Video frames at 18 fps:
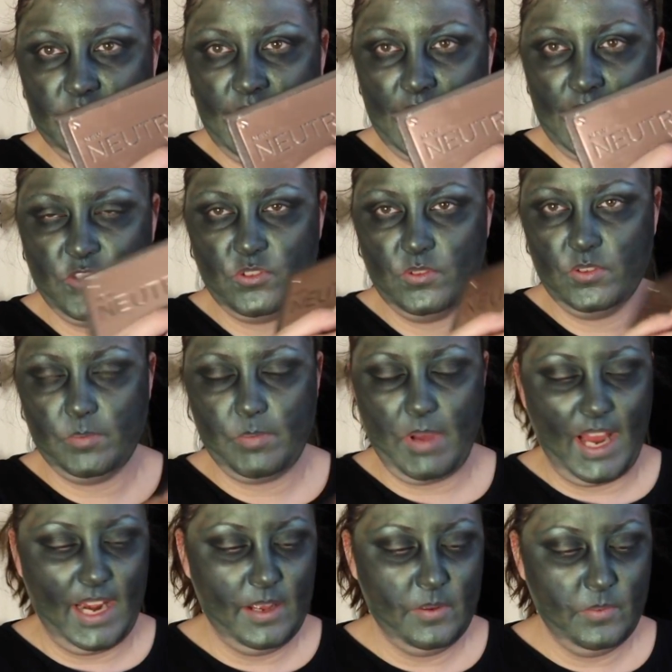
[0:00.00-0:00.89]
Naturals
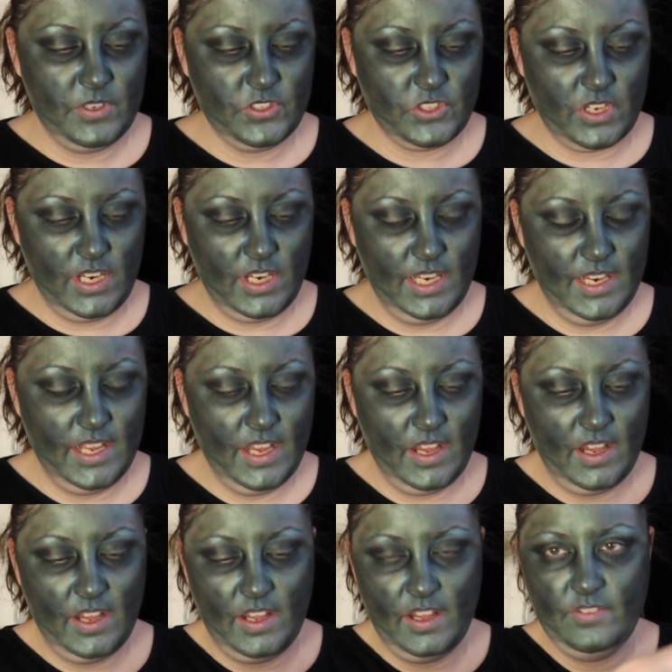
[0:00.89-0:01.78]
palette, which I
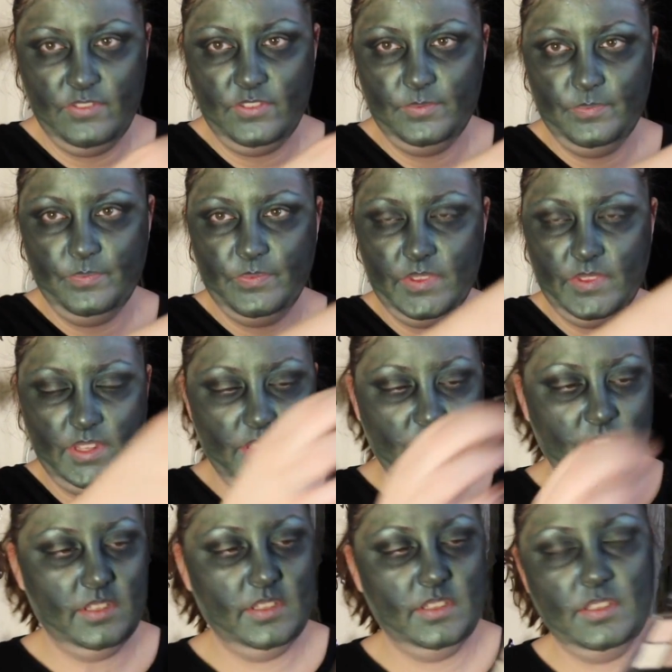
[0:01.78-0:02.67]
love.
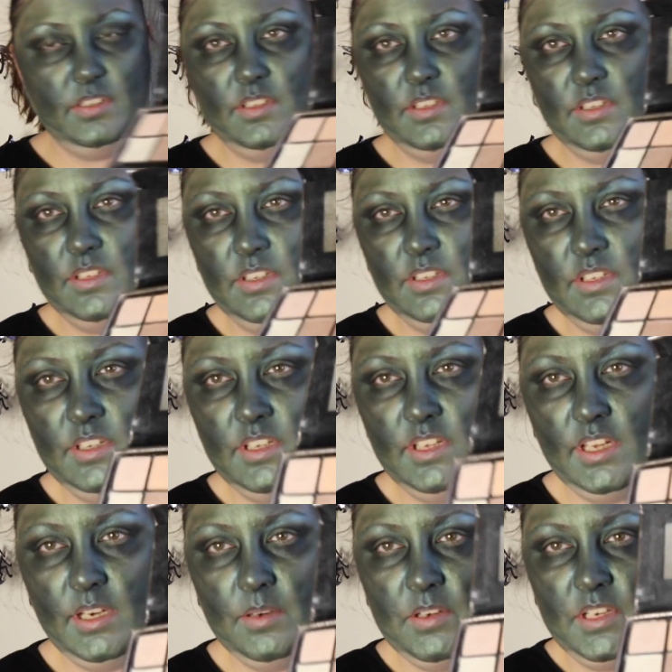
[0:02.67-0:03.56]

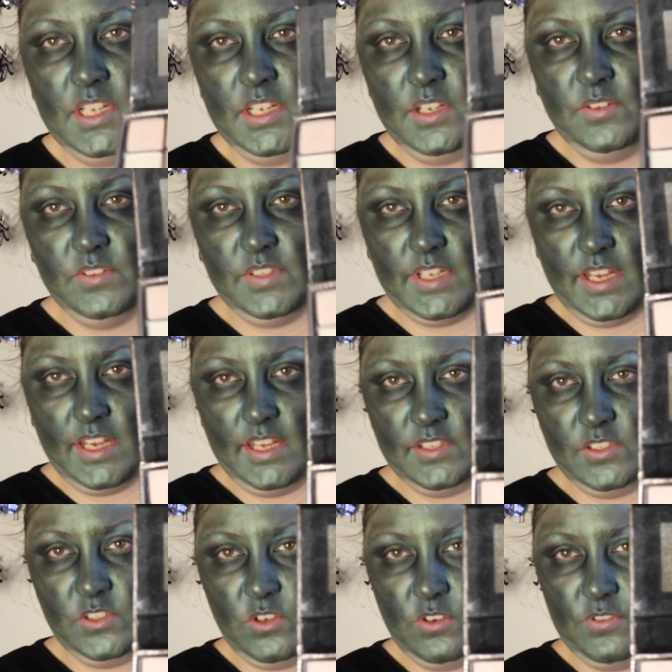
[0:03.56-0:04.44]
I'm going to use a
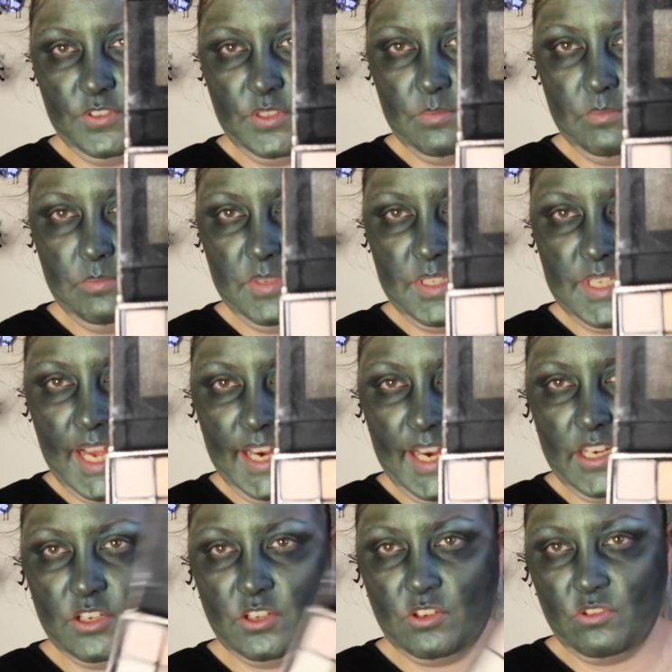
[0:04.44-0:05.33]
soft metallic